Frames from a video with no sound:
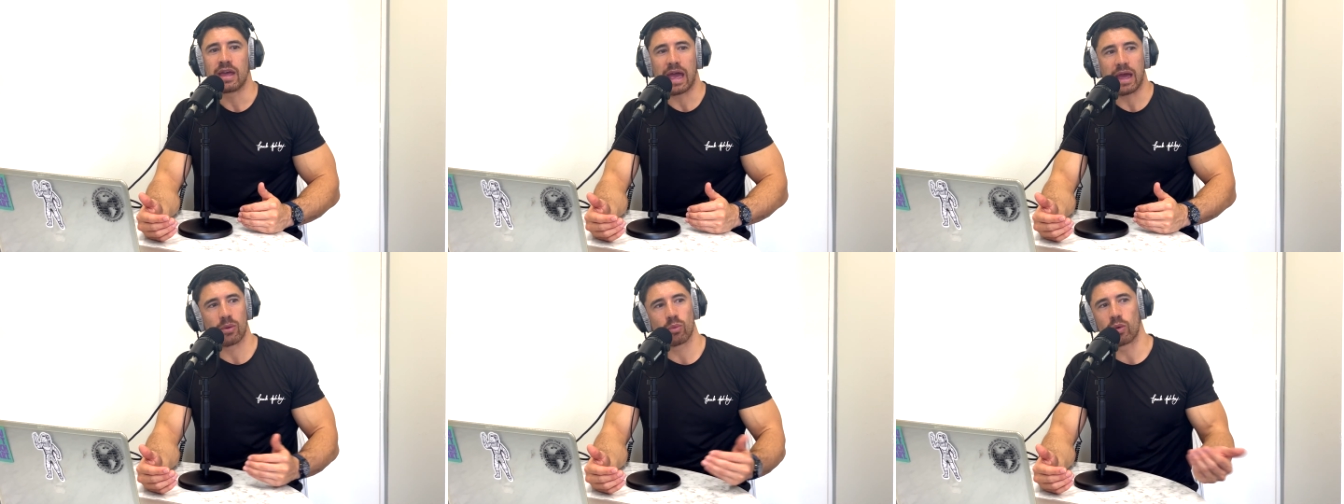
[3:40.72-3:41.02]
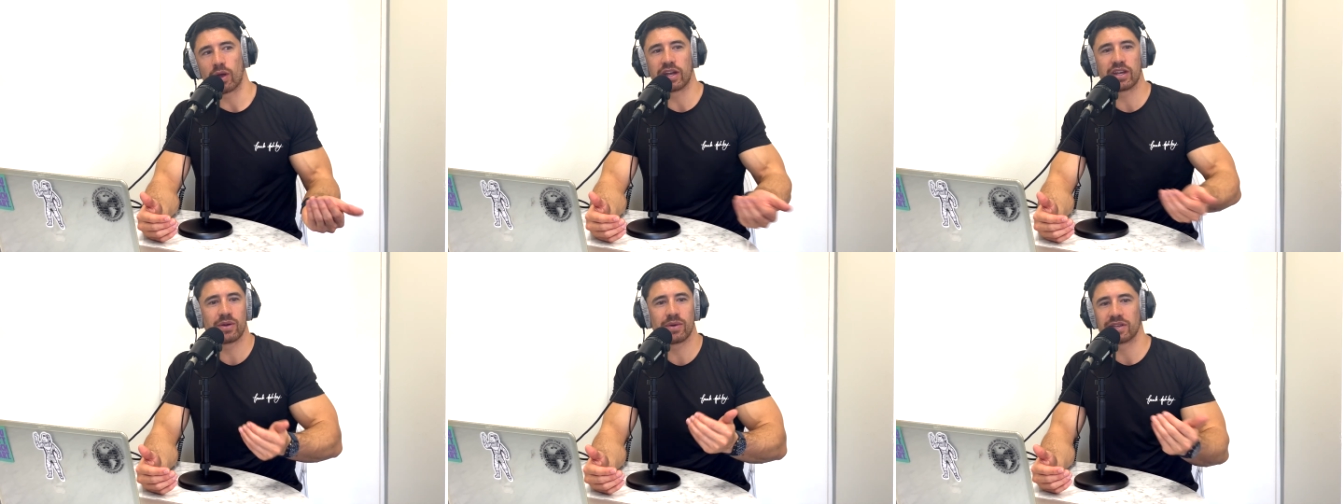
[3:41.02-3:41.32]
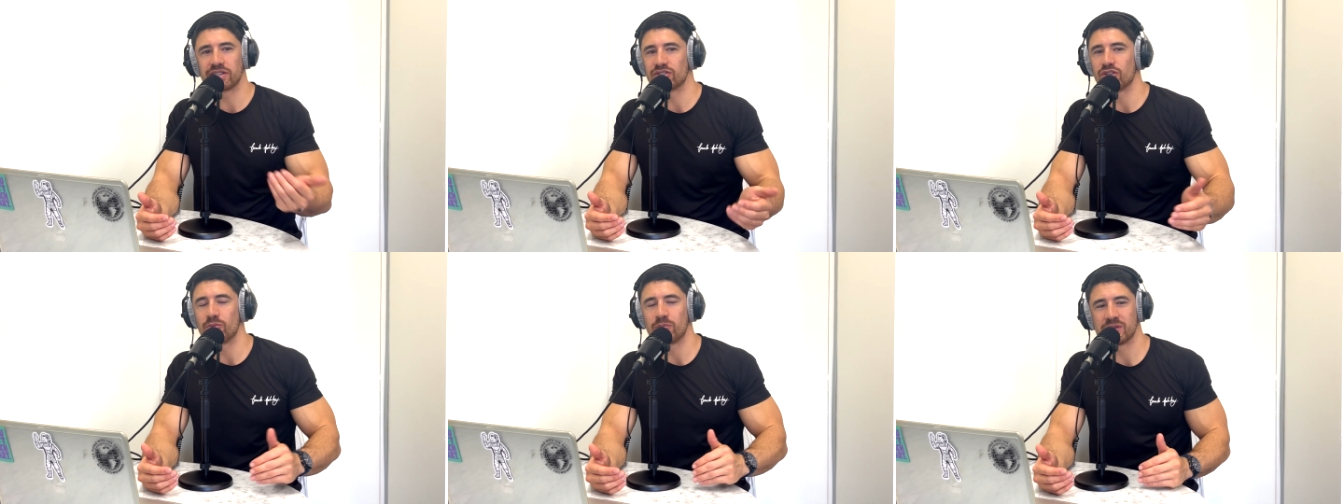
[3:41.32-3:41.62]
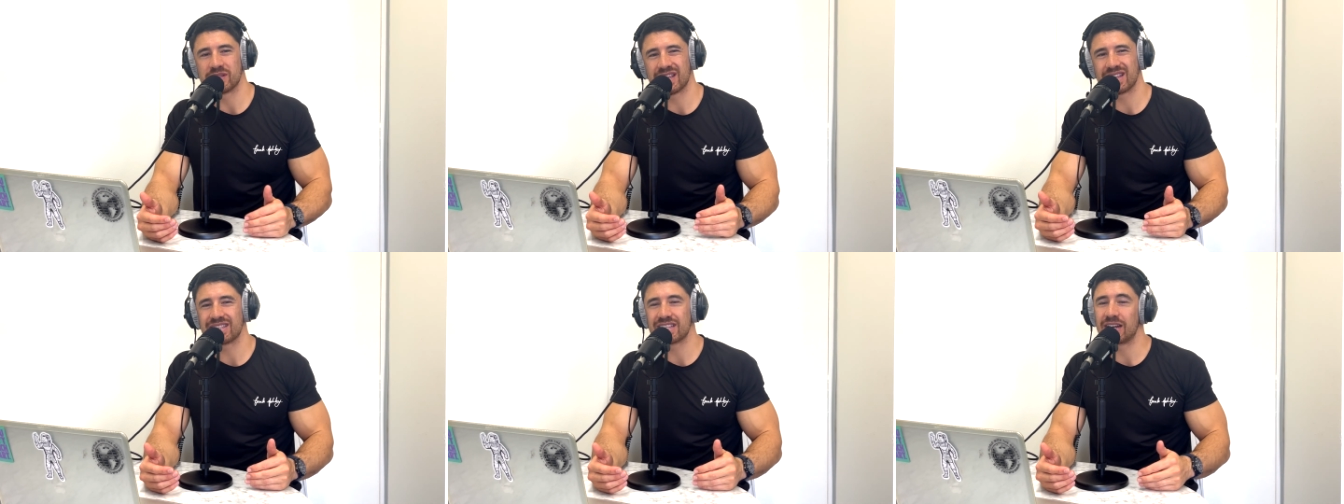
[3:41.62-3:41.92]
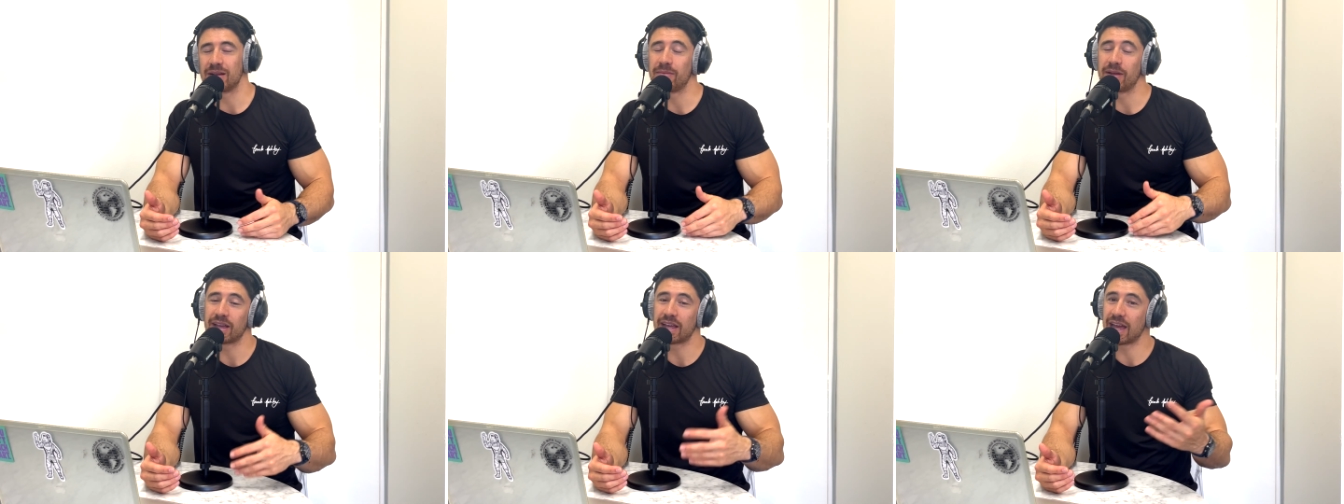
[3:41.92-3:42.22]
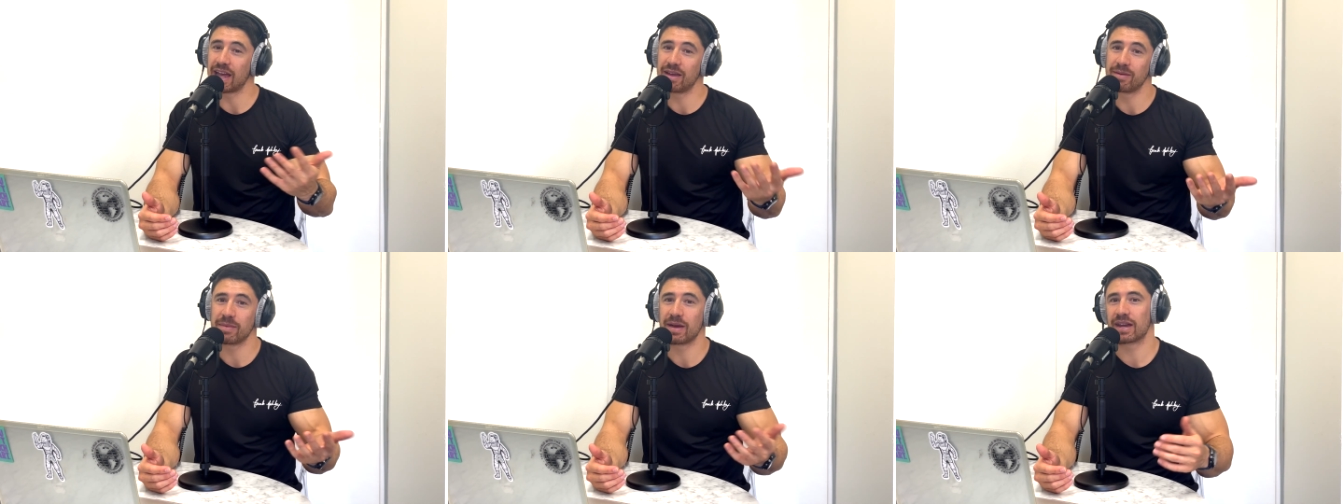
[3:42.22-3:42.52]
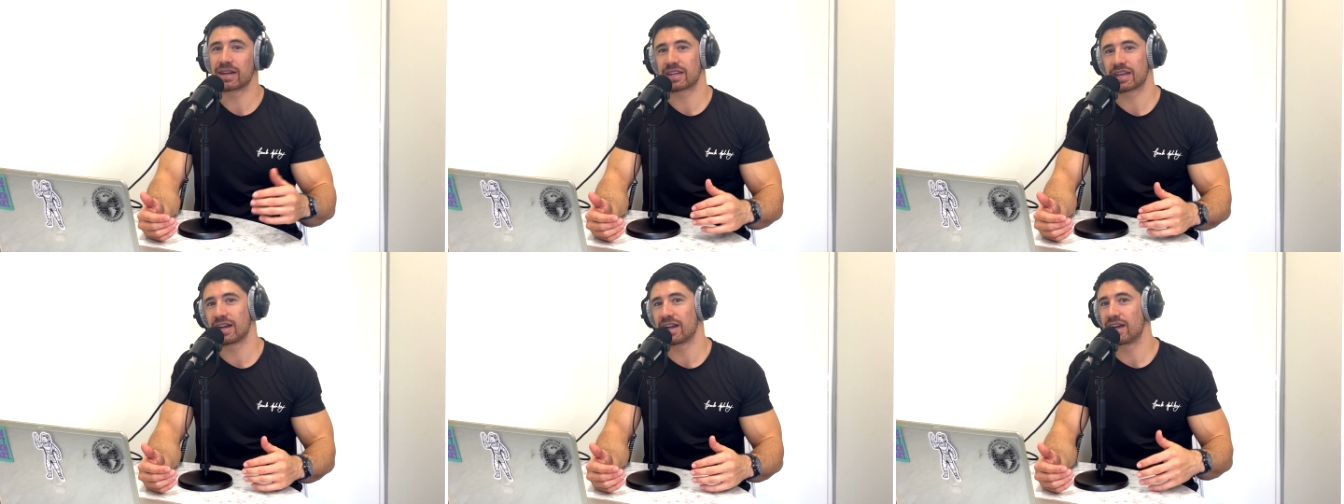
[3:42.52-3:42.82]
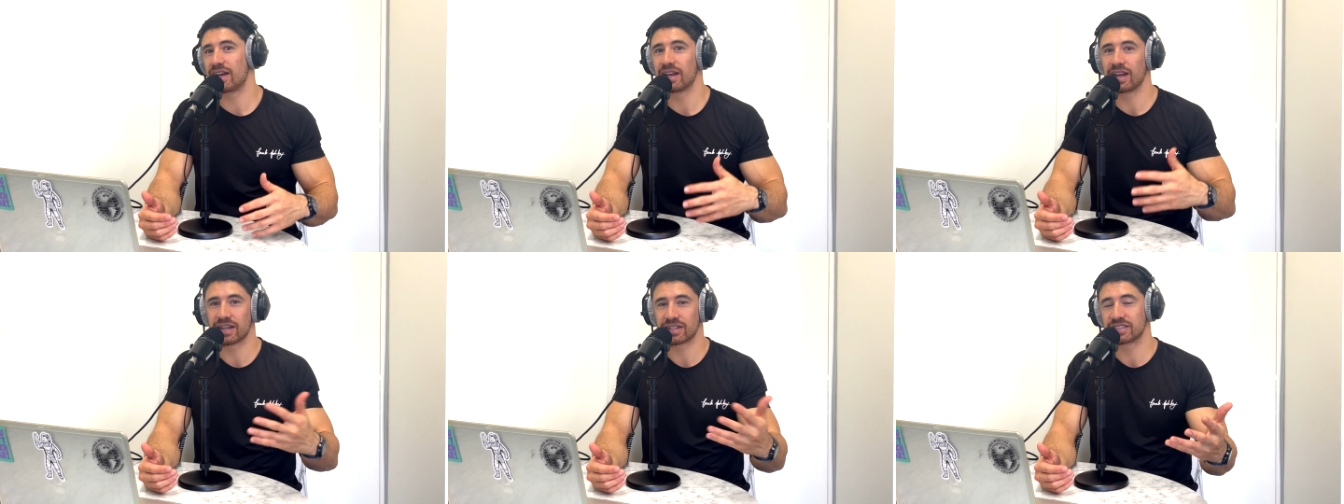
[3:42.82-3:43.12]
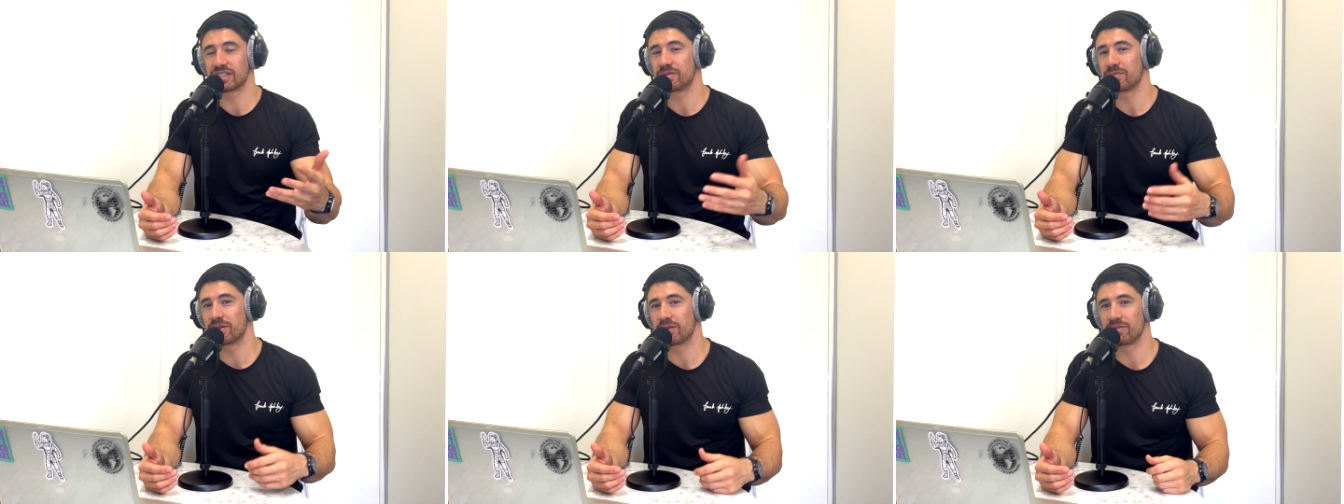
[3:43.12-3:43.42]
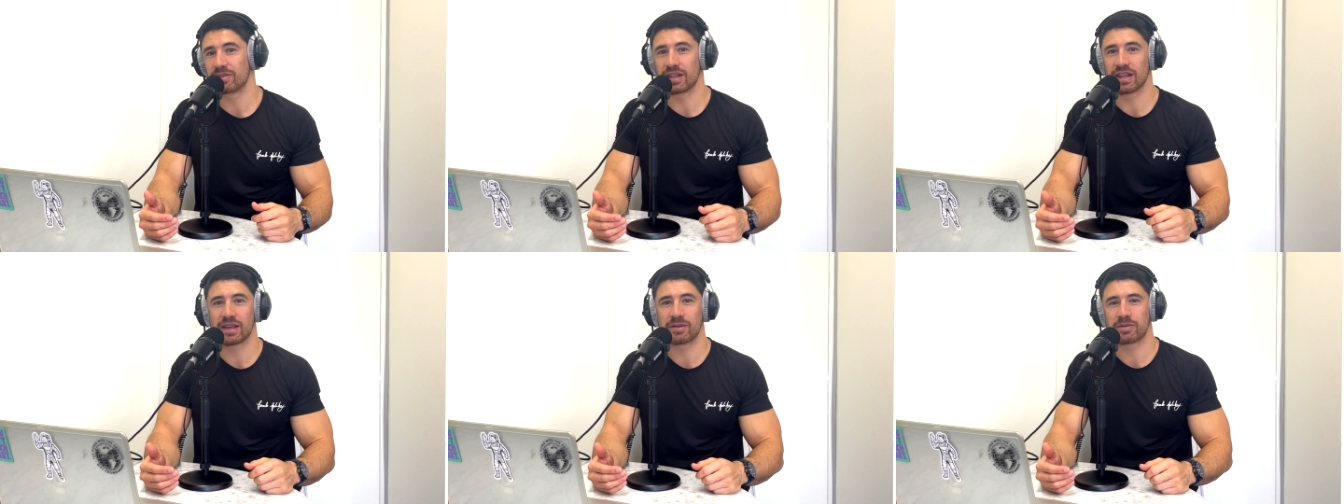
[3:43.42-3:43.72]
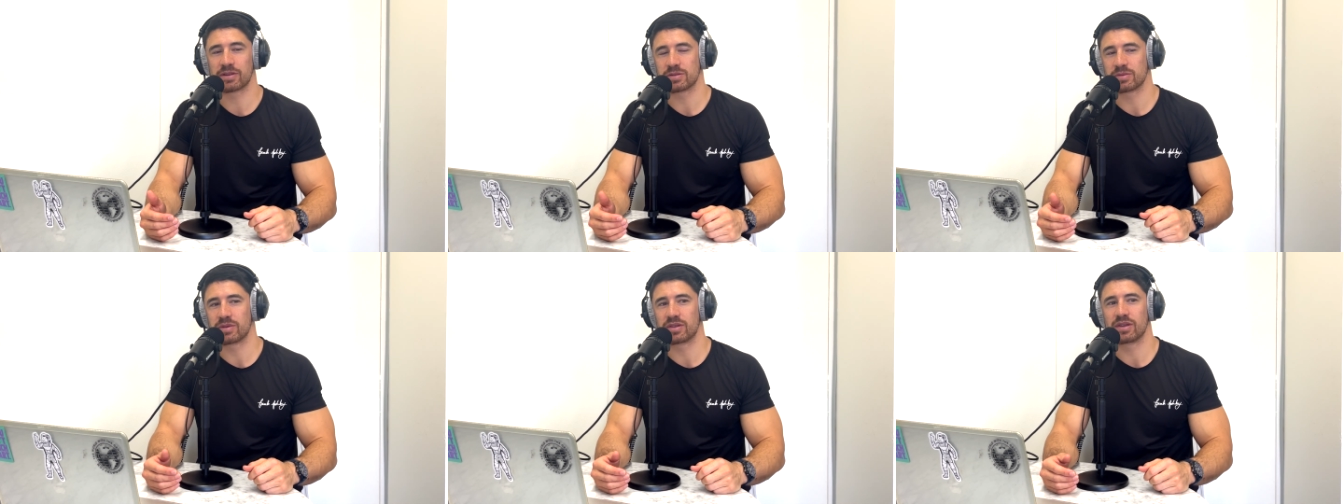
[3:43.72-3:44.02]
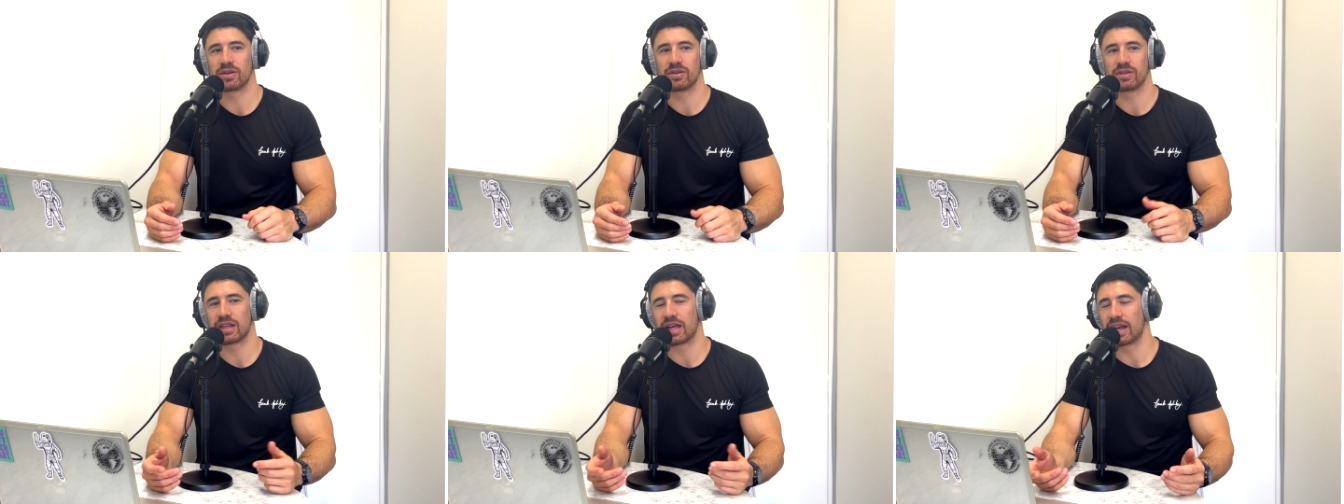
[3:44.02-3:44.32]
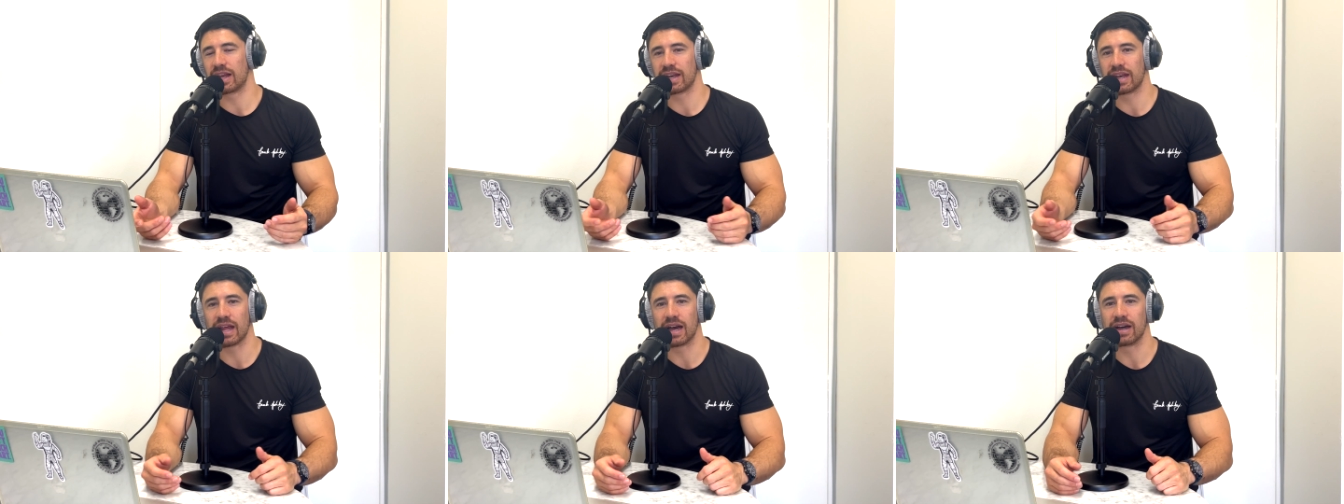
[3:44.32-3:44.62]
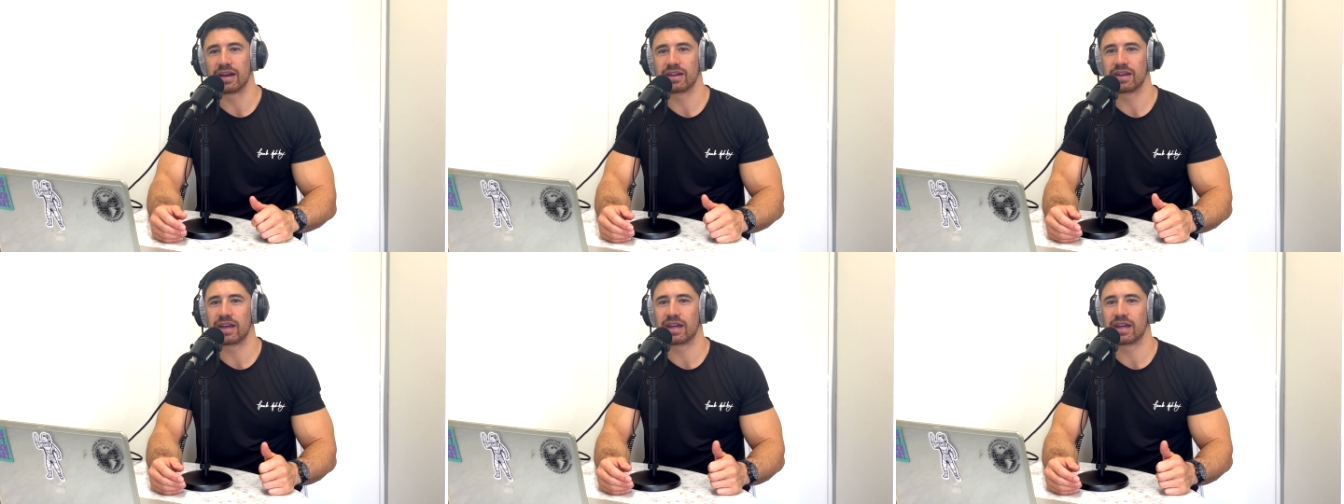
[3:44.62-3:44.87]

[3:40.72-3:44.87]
and we're doing supersets and I'm like, hey man, can I like jump in the leg press with you? And they're like, nah.